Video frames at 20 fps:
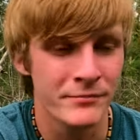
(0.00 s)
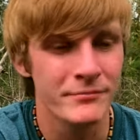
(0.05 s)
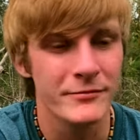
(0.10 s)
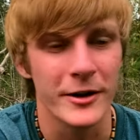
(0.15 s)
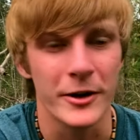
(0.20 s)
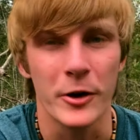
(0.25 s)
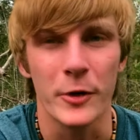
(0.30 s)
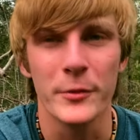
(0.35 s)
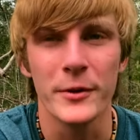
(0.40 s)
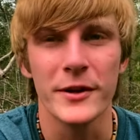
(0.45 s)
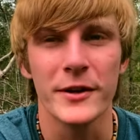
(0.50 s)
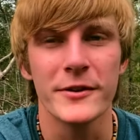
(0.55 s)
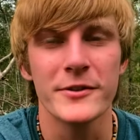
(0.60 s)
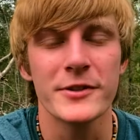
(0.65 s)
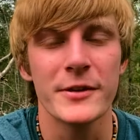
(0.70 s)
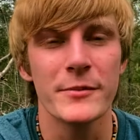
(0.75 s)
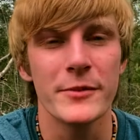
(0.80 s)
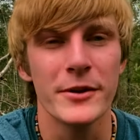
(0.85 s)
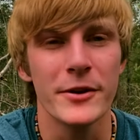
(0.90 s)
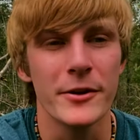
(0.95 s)
And I hope you learn
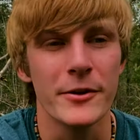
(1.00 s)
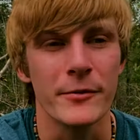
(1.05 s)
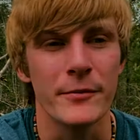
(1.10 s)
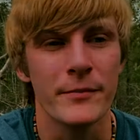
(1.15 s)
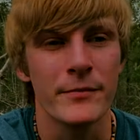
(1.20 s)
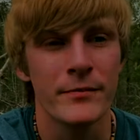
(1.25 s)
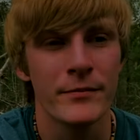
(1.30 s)
something new.